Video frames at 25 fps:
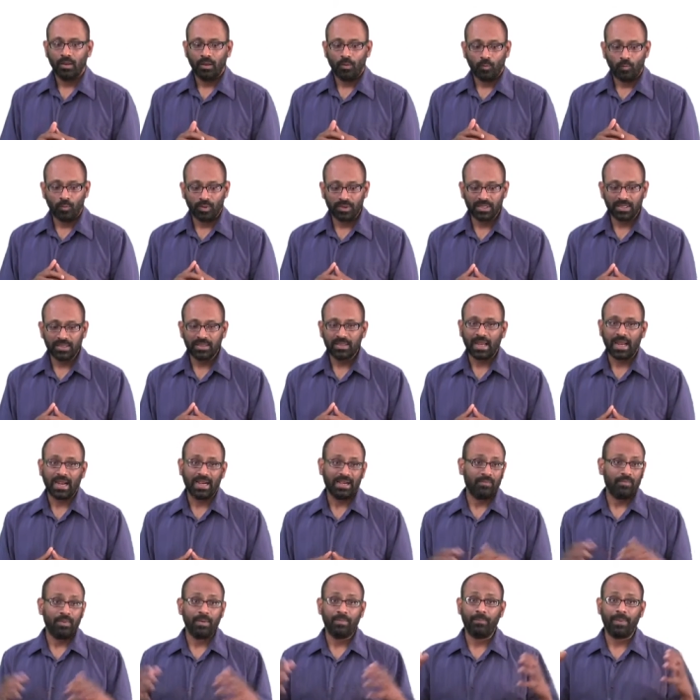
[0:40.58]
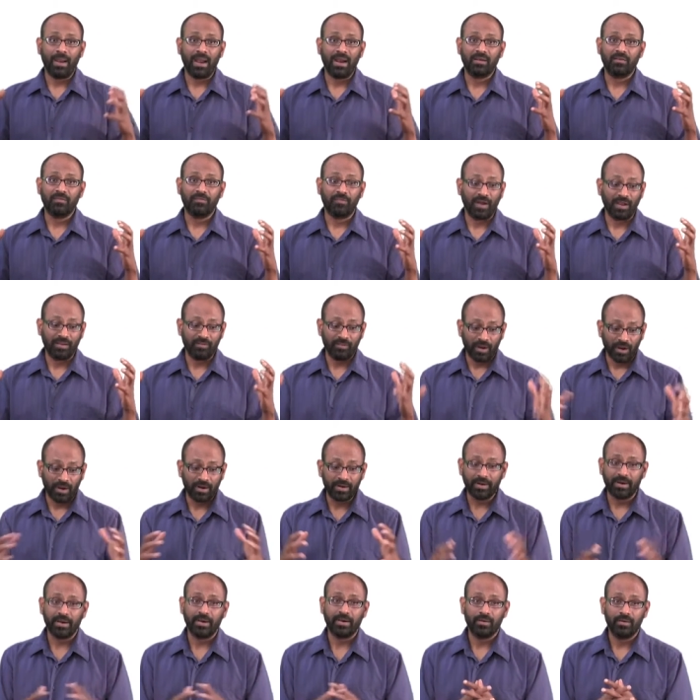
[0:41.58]
Within that, we packed
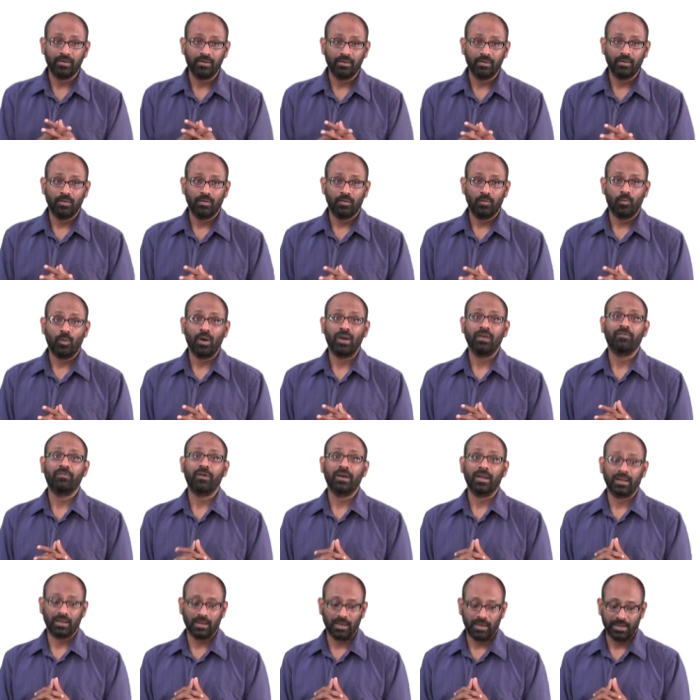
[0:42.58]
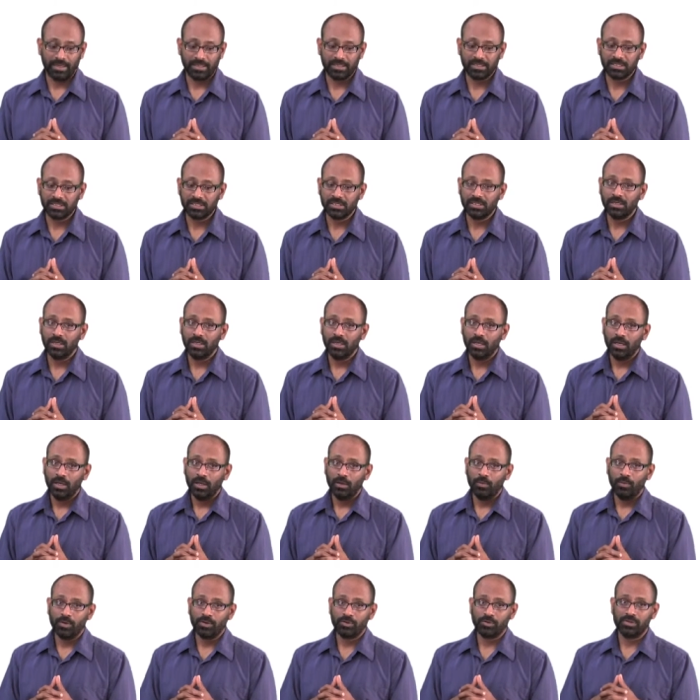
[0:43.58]
500 Wi-Fi clients,
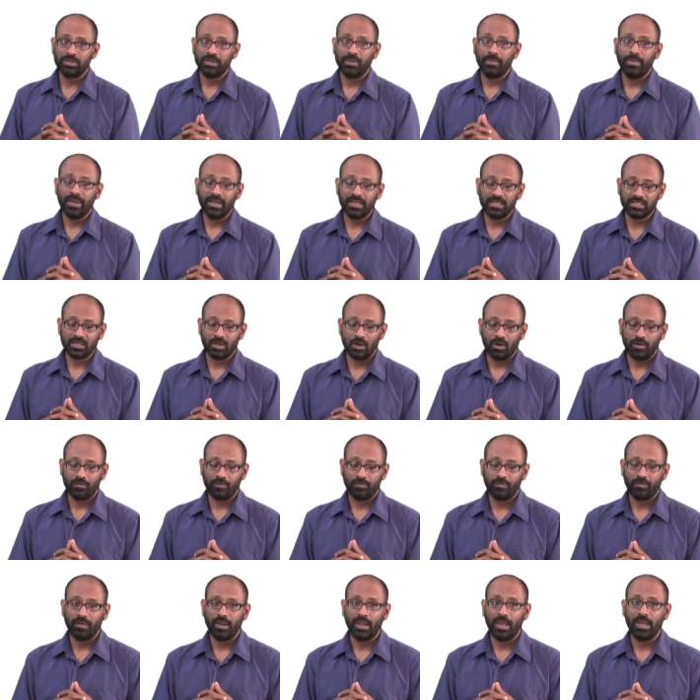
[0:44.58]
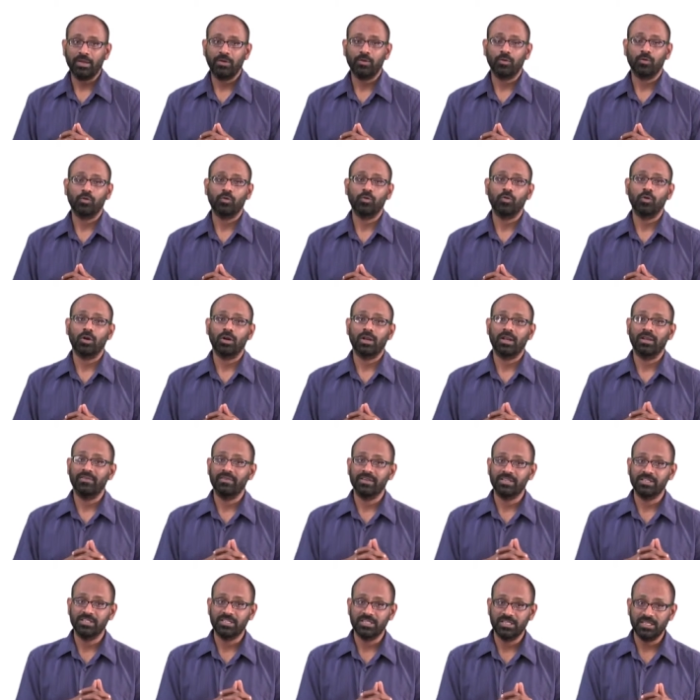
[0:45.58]
which was a mix of
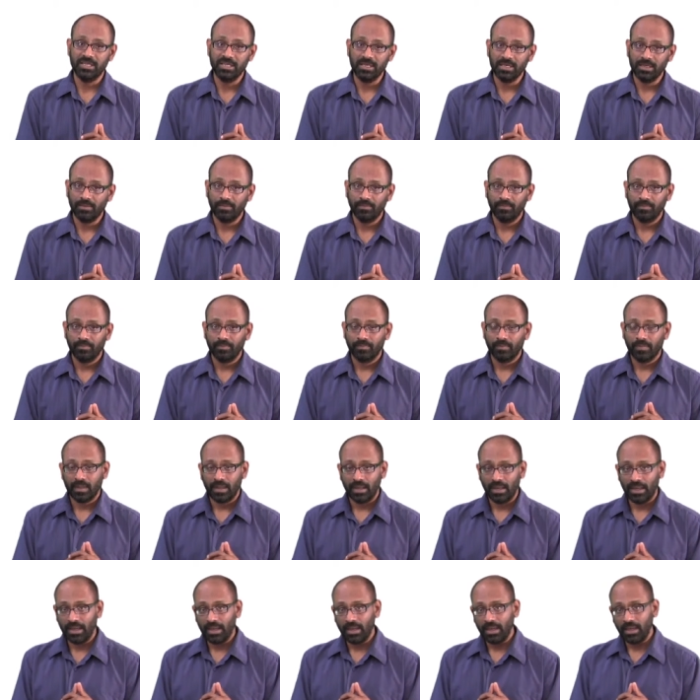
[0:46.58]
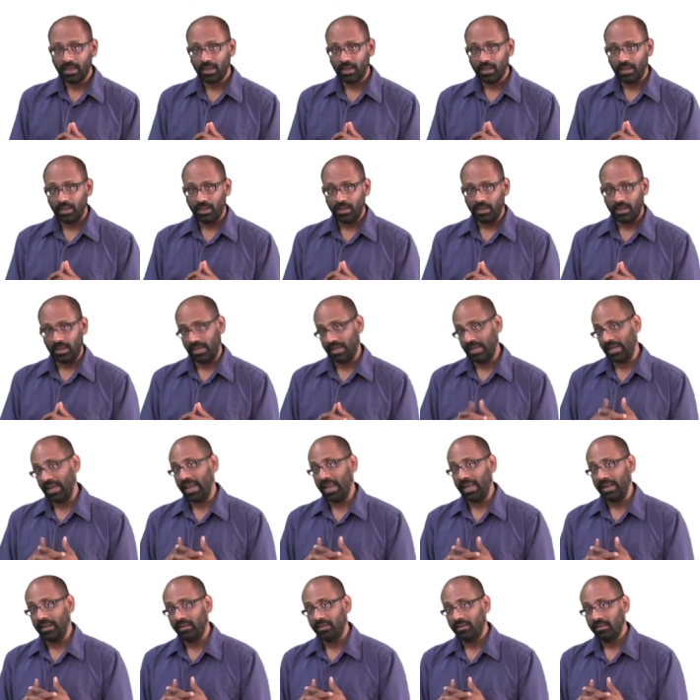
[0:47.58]
802.11g, A, and
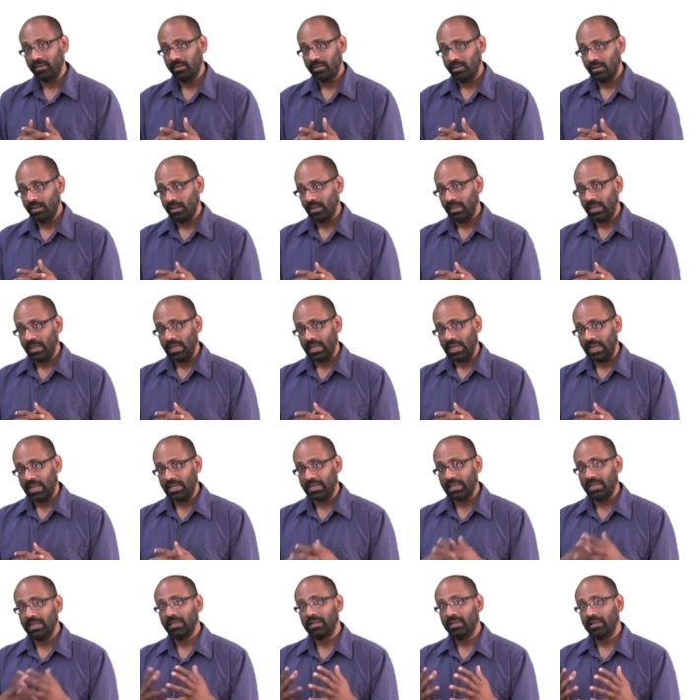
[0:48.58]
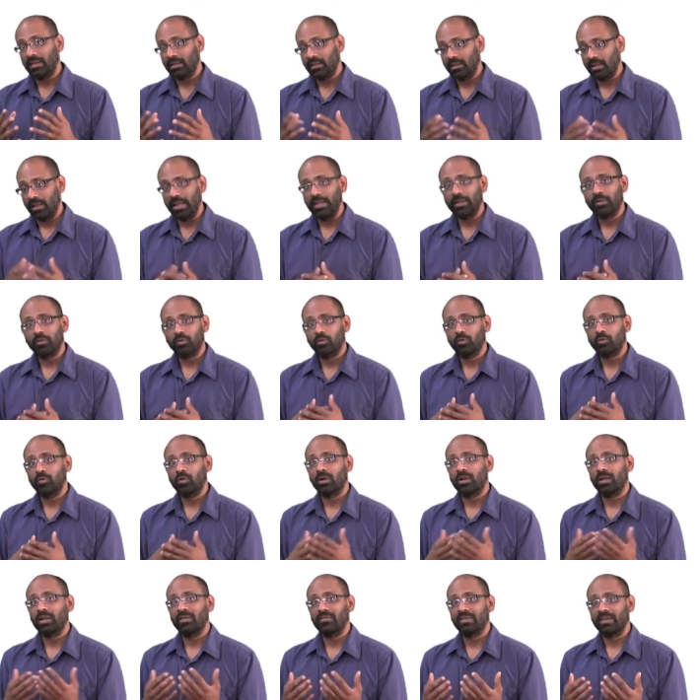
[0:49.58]
N. And in the
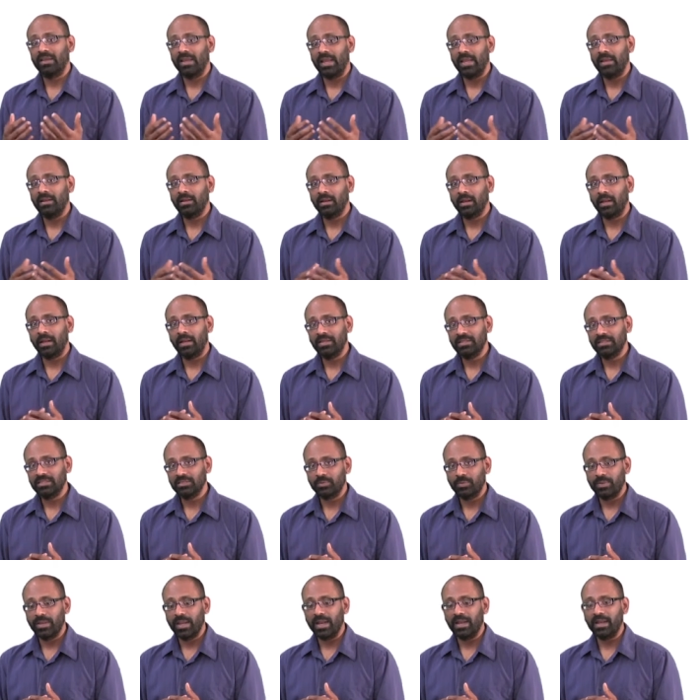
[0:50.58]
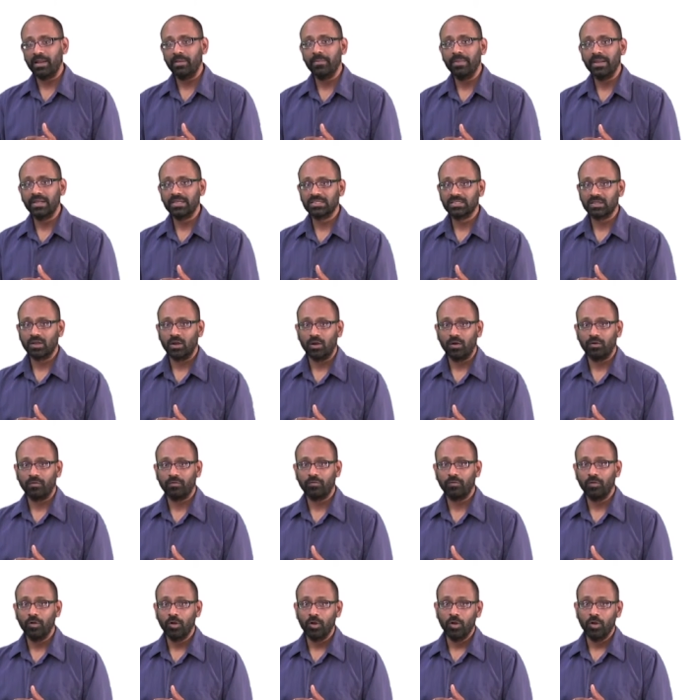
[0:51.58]
802.11n clients, we had a mix of